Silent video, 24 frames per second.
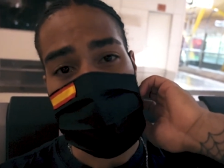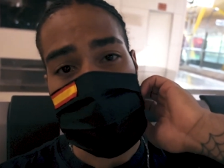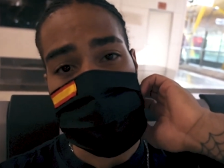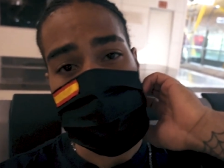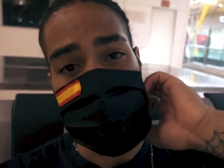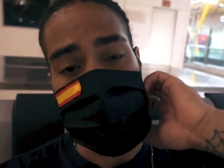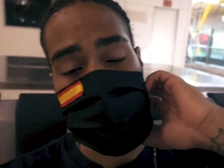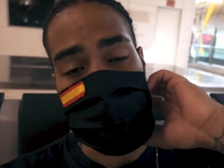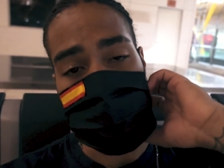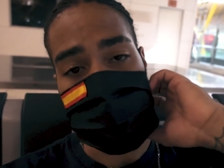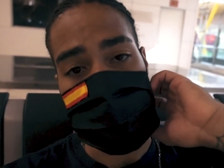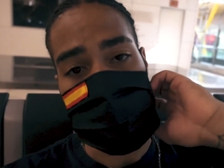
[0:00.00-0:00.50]

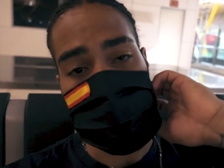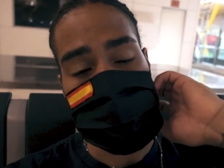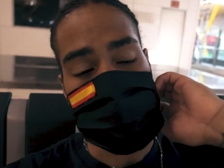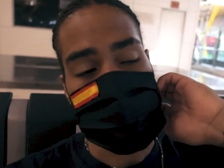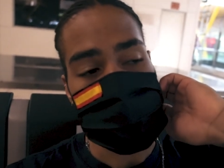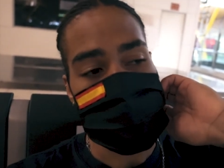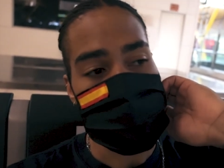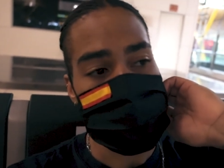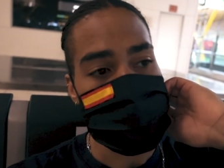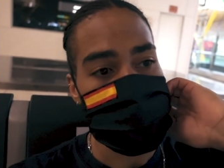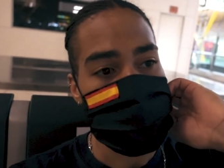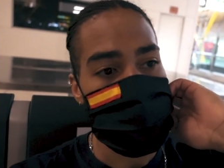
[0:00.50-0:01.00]
cancelled.
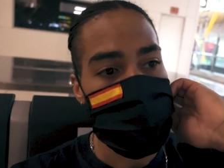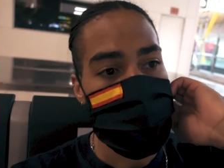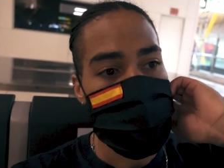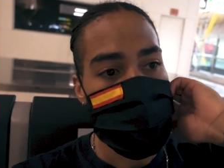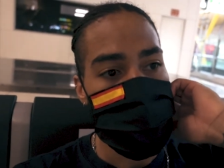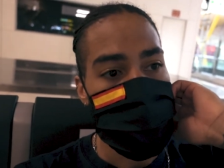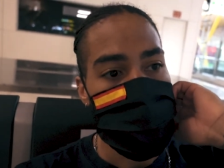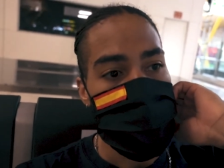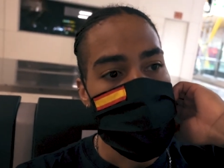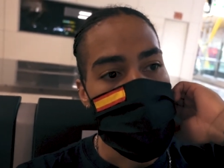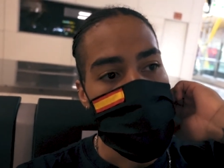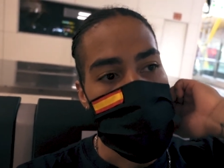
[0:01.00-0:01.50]

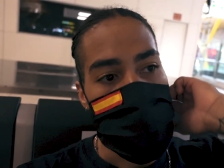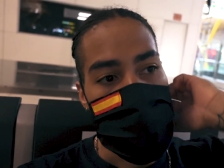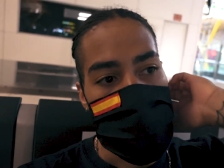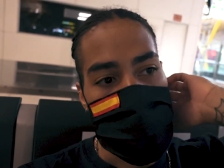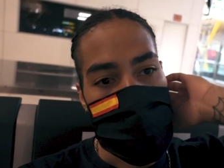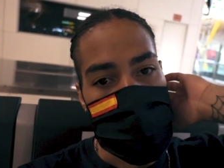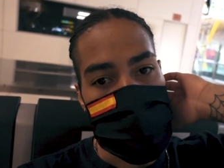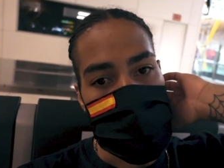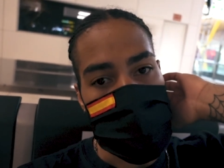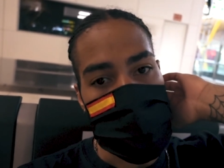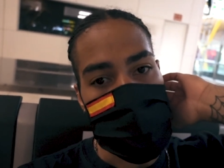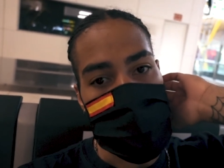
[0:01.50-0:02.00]

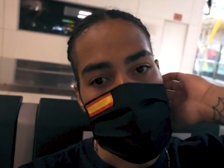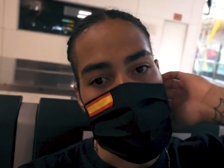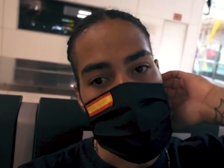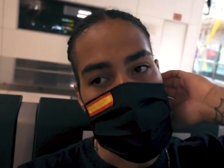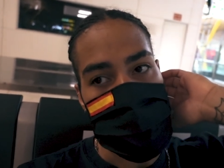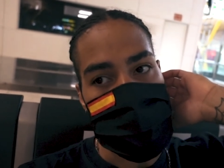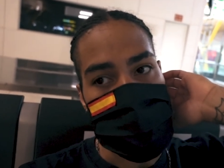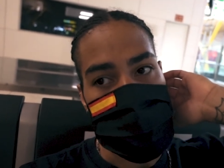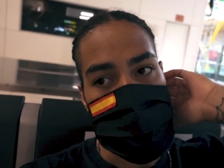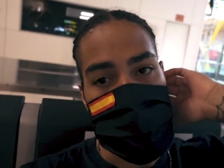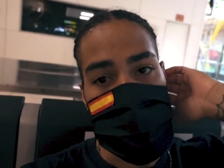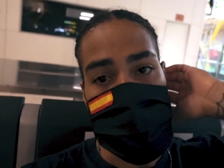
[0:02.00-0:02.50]

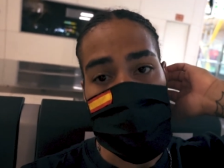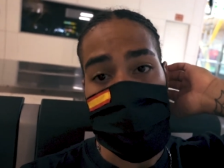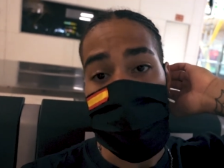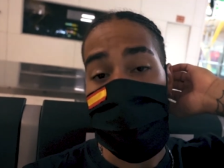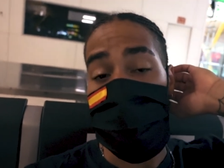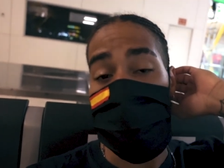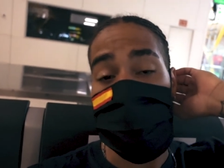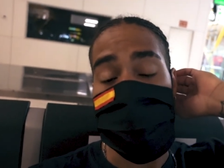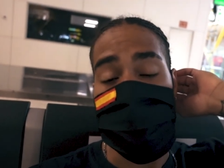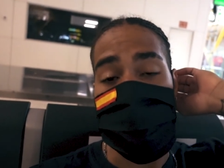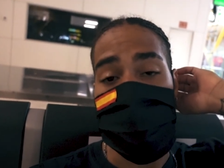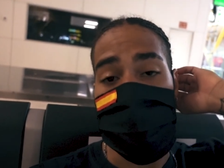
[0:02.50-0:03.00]
Um, so
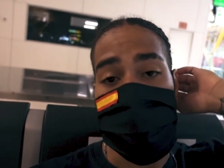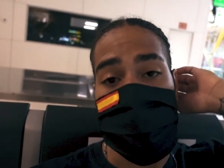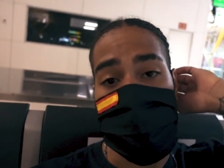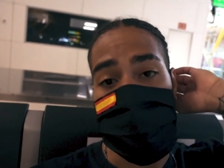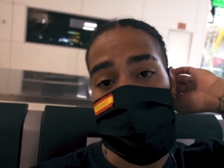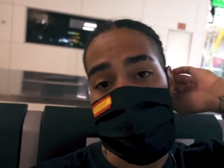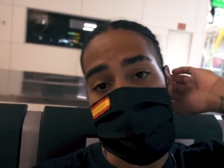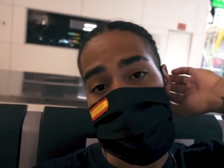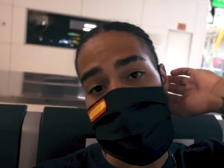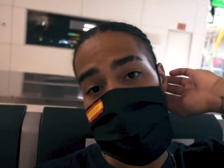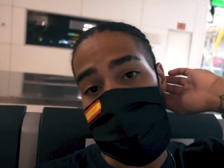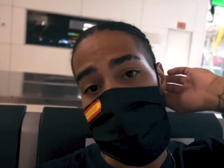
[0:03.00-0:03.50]
I,
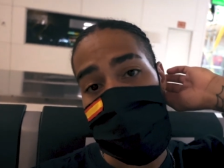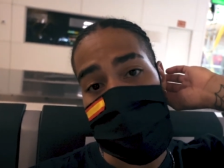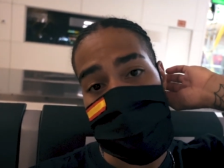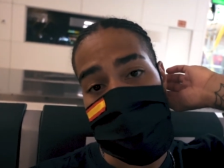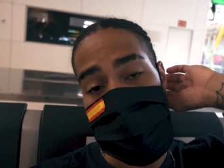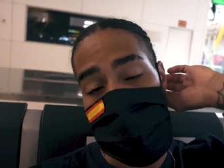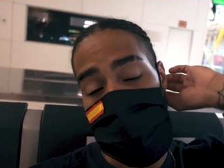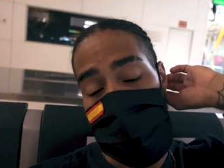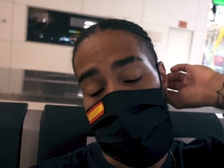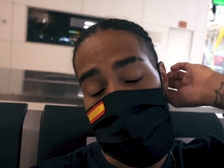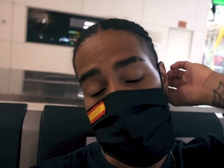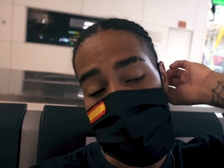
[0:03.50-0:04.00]
I, I
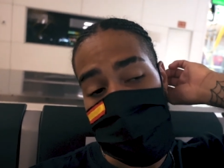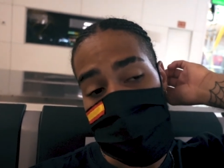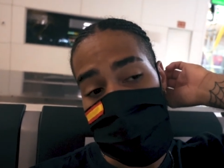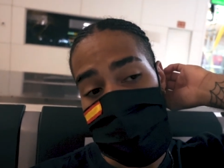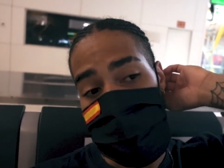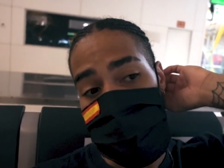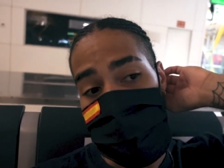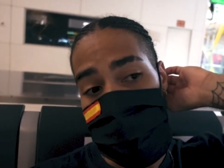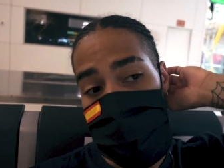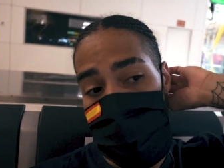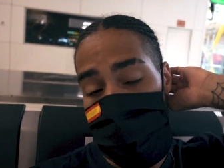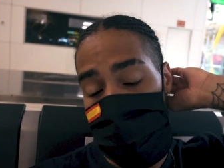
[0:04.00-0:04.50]
then
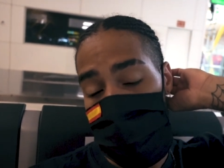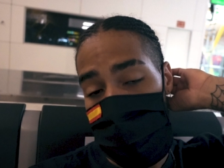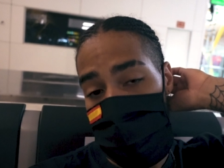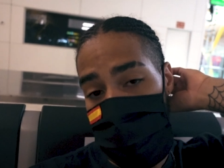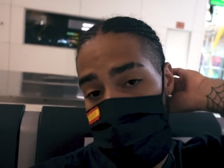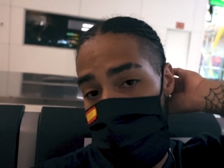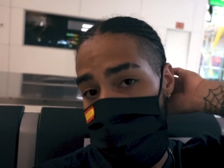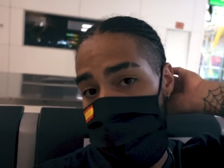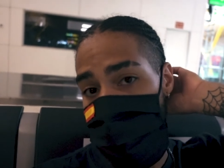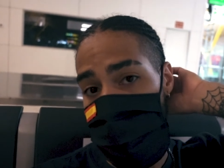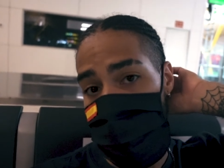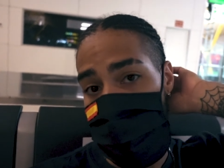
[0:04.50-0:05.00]

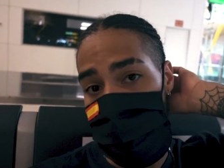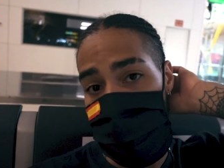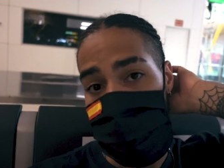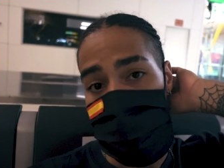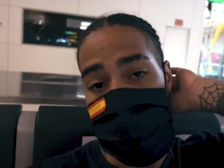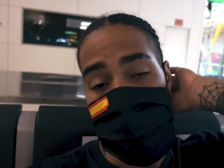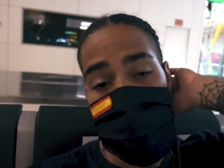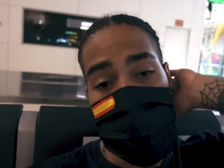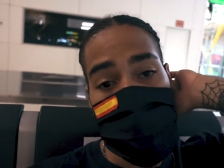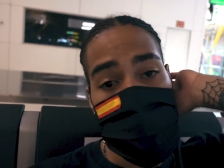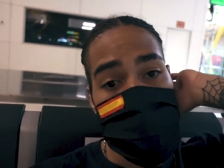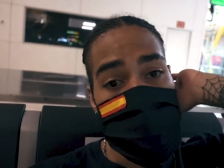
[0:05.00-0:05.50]
chose to
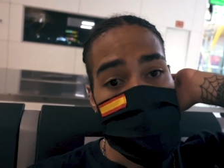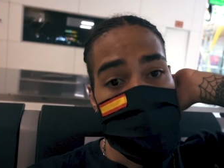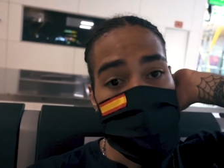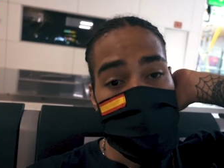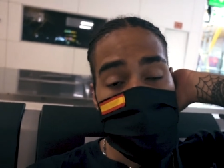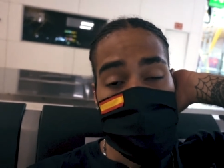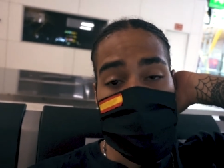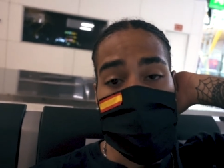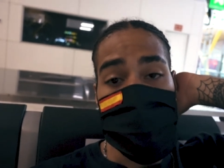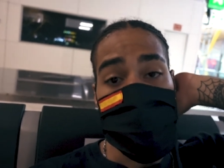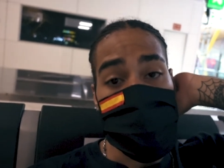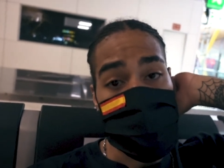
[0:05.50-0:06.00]

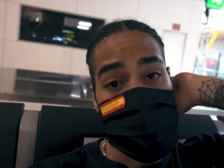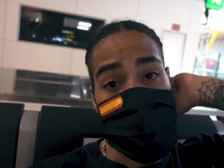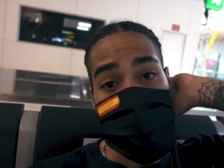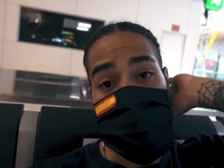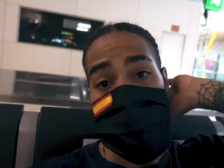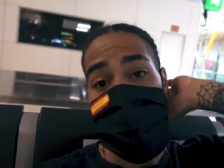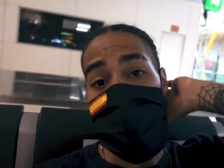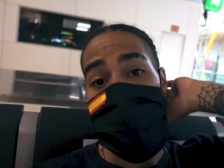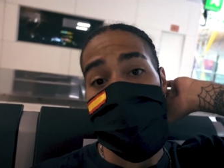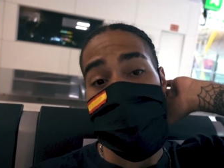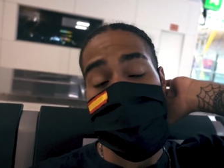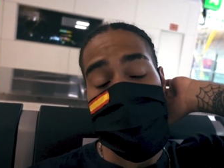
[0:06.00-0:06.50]
go to
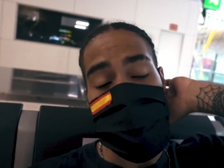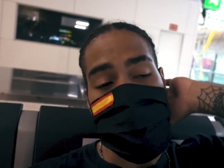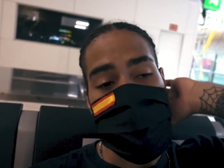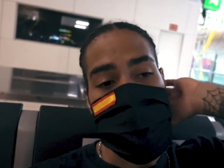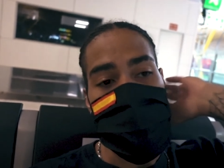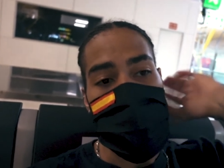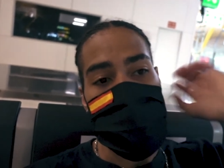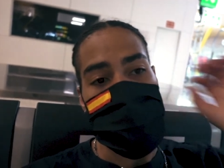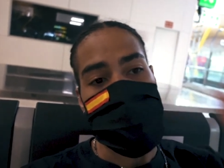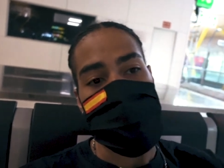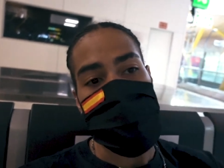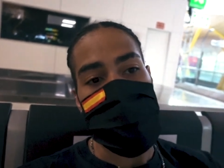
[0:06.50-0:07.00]
Spain
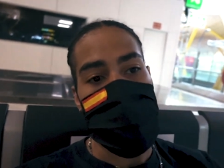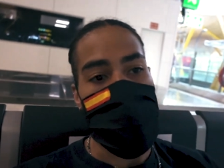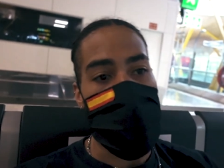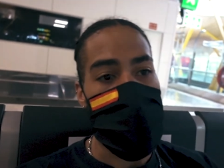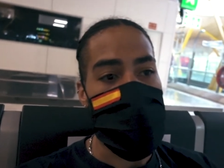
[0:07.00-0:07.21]
instead.